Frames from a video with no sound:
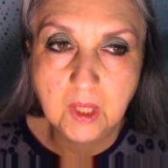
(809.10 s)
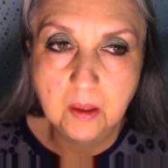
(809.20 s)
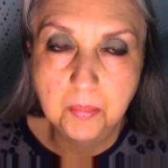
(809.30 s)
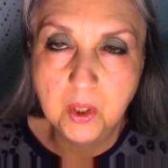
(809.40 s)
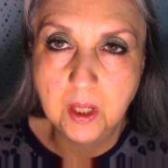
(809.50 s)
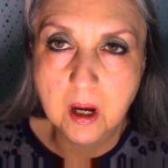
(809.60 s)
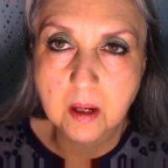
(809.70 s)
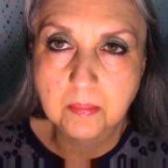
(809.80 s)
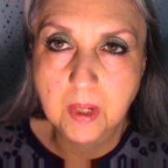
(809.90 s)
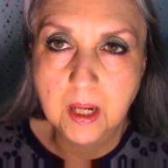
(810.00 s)
putting
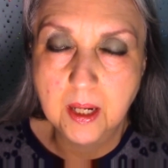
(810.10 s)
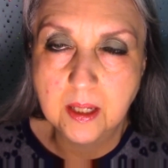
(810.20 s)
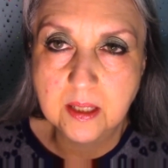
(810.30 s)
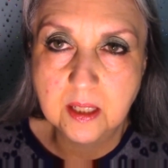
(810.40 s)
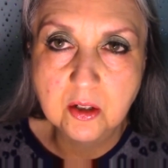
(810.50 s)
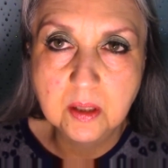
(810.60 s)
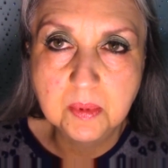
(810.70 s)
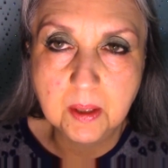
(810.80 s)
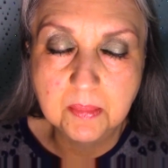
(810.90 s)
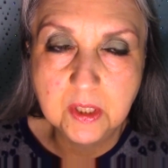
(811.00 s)
on my serums.
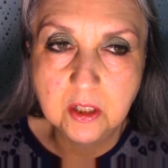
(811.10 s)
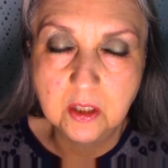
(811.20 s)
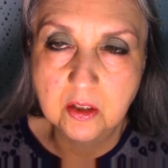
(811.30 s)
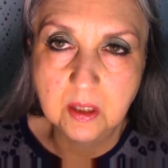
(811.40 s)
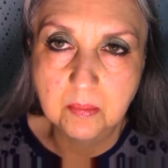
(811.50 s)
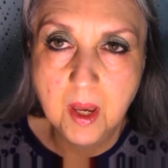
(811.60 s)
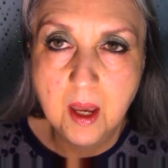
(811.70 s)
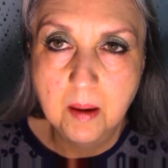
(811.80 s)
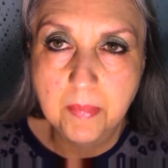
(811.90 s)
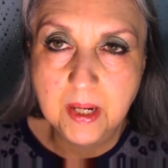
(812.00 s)
I'm still using
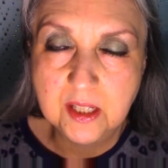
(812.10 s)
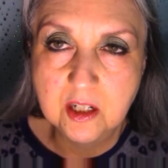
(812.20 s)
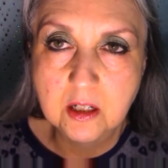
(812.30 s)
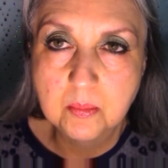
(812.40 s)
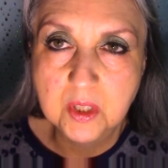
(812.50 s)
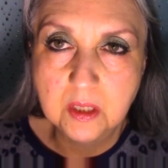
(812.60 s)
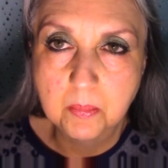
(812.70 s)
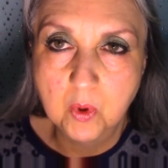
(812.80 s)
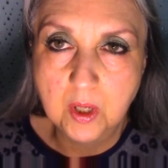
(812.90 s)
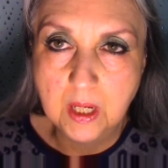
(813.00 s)
my serums in the
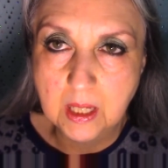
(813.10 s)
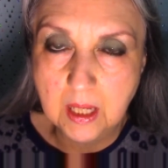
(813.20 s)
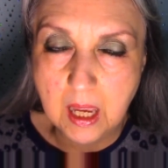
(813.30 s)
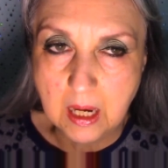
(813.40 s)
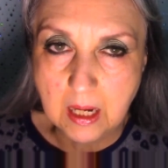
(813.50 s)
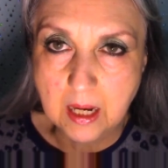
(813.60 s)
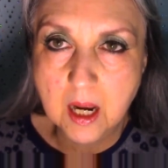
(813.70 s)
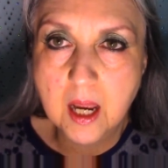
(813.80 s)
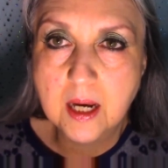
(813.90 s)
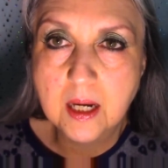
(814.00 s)
morning and at
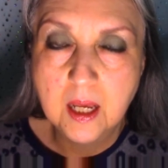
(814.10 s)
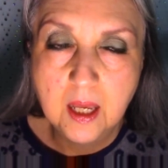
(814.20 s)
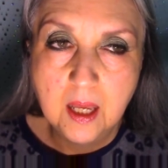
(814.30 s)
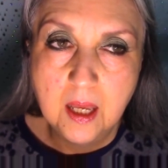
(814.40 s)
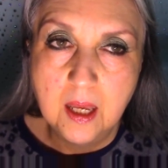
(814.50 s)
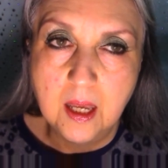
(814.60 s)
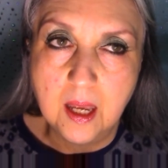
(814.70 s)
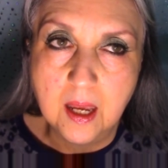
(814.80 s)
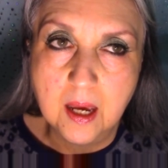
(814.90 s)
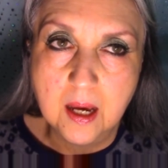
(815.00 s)
night.
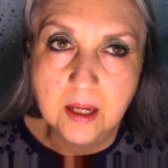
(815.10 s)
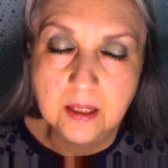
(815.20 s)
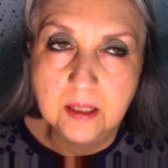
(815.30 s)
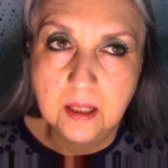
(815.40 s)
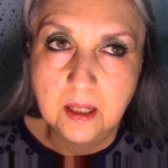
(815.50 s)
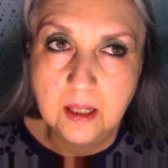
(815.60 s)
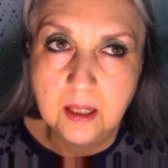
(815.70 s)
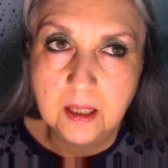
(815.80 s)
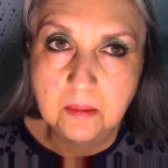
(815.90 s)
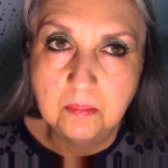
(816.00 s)
And
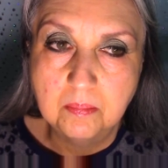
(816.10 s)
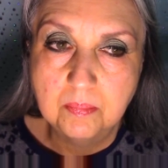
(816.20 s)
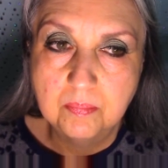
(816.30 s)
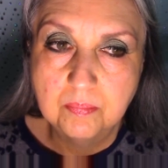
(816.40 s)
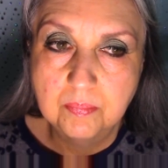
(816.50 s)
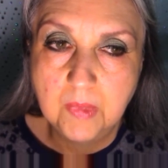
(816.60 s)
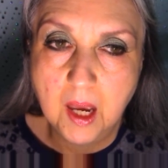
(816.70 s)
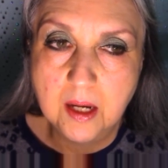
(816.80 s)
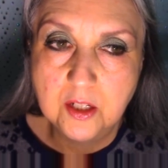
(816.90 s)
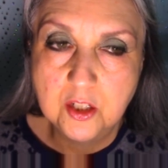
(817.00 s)

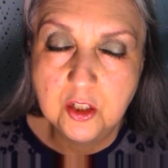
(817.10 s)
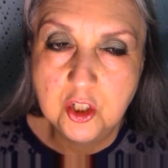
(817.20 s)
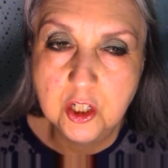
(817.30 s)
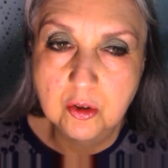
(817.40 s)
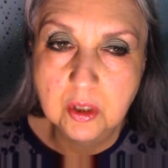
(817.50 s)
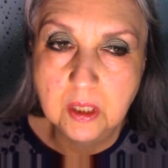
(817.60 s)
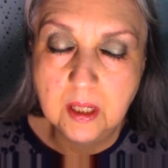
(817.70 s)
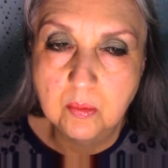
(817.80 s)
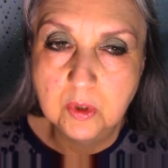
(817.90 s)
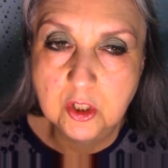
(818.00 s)
I
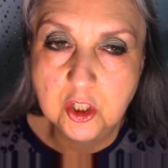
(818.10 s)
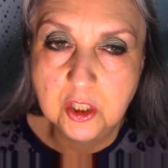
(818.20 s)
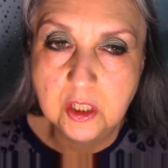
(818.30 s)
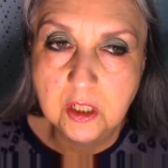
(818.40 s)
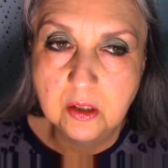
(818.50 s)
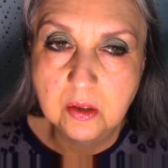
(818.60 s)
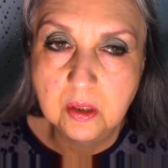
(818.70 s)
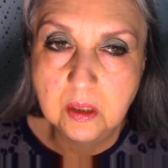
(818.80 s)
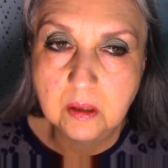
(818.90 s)
generally will just use,